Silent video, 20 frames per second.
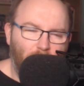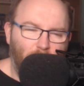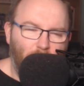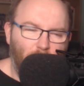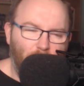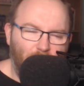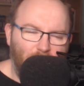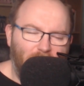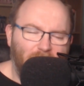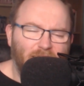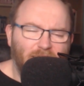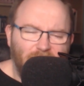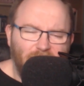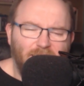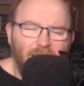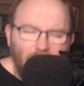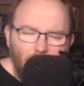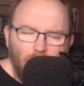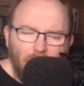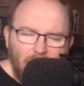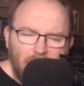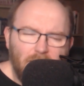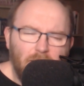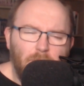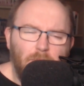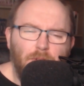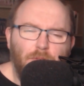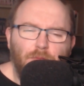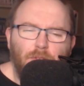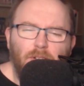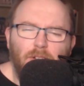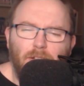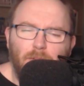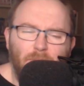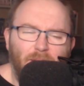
which I could see how that could be funny.